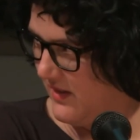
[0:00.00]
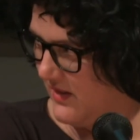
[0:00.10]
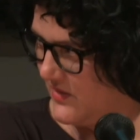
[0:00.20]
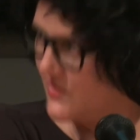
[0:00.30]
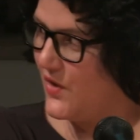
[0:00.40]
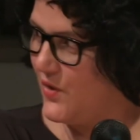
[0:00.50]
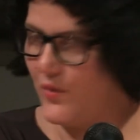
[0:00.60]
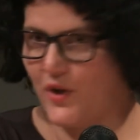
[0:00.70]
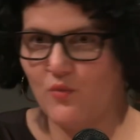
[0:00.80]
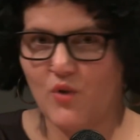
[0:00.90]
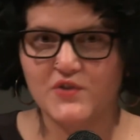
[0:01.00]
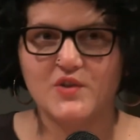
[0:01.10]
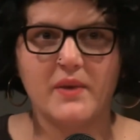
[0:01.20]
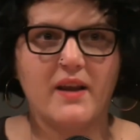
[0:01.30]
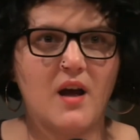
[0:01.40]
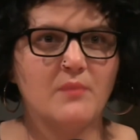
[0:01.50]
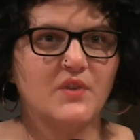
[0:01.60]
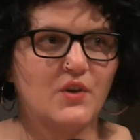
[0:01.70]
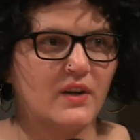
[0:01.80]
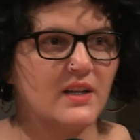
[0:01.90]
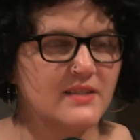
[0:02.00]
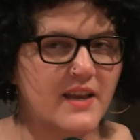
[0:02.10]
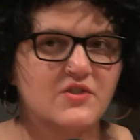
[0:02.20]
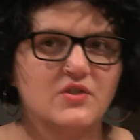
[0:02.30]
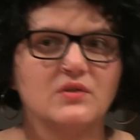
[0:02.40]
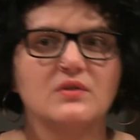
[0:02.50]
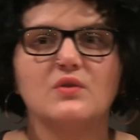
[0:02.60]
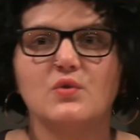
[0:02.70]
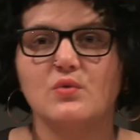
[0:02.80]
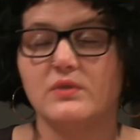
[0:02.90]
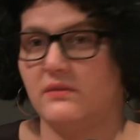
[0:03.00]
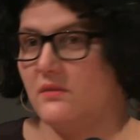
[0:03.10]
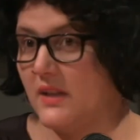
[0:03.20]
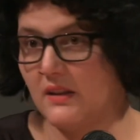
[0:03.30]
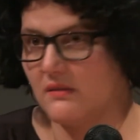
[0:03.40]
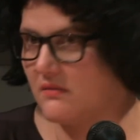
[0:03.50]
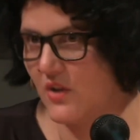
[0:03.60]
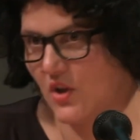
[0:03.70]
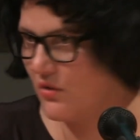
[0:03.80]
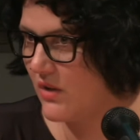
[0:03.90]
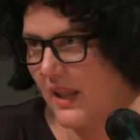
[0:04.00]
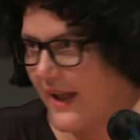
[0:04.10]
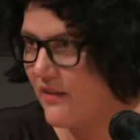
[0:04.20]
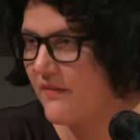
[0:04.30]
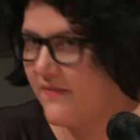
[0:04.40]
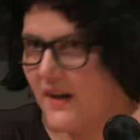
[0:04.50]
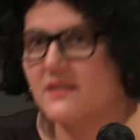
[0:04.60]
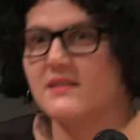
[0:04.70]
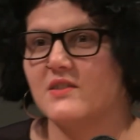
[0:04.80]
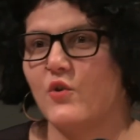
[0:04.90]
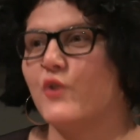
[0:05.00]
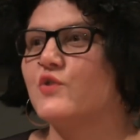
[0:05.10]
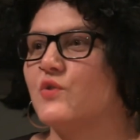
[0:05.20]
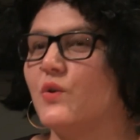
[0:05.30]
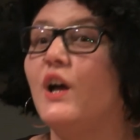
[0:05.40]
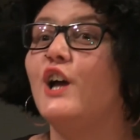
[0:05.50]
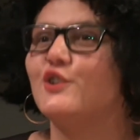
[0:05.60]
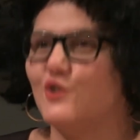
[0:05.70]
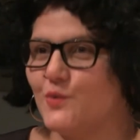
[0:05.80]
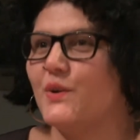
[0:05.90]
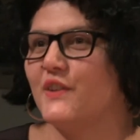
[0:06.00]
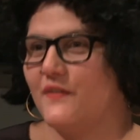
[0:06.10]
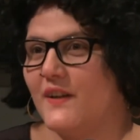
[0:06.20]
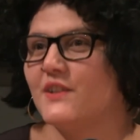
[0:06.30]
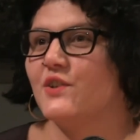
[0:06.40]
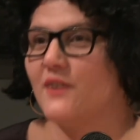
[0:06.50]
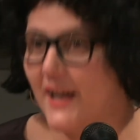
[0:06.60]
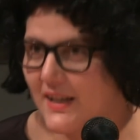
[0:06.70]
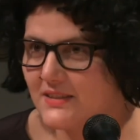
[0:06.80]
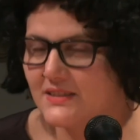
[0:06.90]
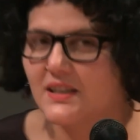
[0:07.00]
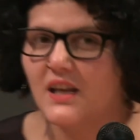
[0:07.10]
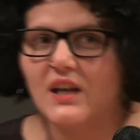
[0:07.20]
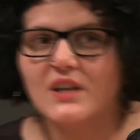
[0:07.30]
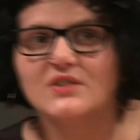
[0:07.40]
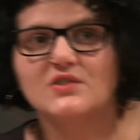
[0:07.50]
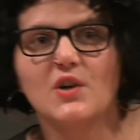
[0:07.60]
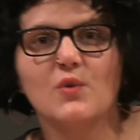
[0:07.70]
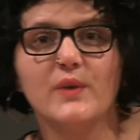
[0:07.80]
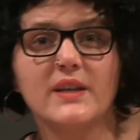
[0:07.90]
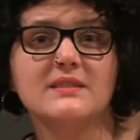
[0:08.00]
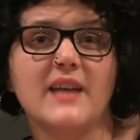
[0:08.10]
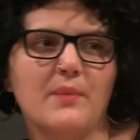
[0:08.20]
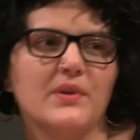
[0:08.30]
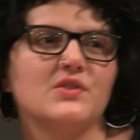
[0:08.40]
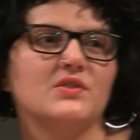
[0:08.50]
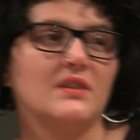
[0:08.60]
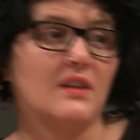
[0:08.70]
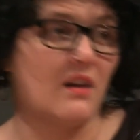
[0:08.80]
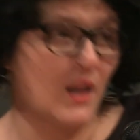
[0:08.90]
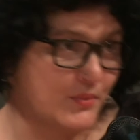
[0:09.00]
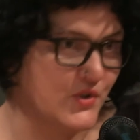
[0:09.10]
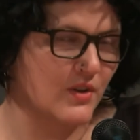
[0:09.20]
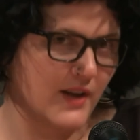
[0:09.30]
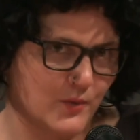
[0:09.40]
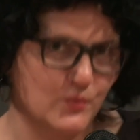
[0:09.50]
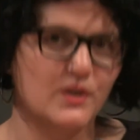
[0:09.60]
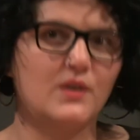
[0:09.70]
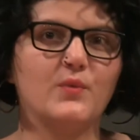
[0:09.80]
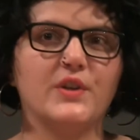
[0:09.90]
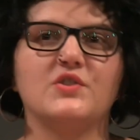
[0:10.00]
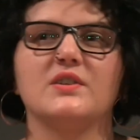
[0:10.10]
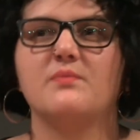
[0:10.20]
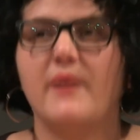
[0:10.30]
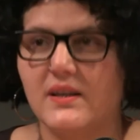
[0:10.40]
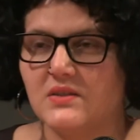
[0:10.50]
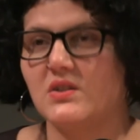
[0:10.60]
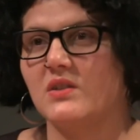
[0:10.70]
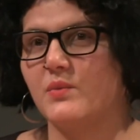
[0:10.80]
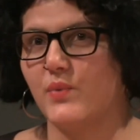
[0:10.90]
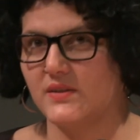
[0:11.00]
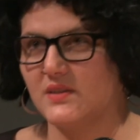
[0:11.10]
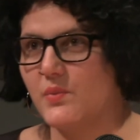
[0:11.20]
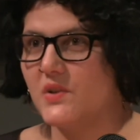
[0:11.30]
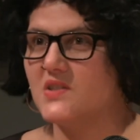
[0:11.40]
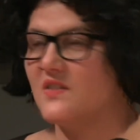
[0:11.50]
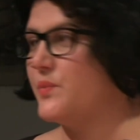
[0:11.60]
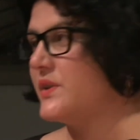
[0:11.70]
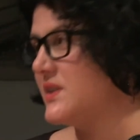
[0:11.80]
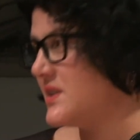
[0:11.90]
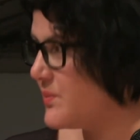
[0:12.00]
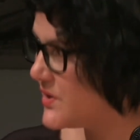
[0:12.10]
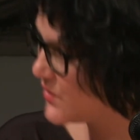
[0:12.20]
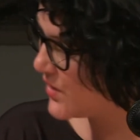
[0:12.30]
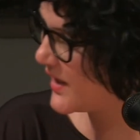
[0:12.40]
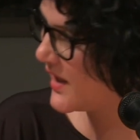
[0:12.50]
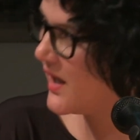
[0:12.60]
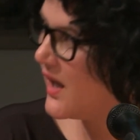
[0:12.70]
So we don't want to become the organization who, in lack of funds, is going to do what the funder asks. So we established the Culture Network, which is based on the principles of participatory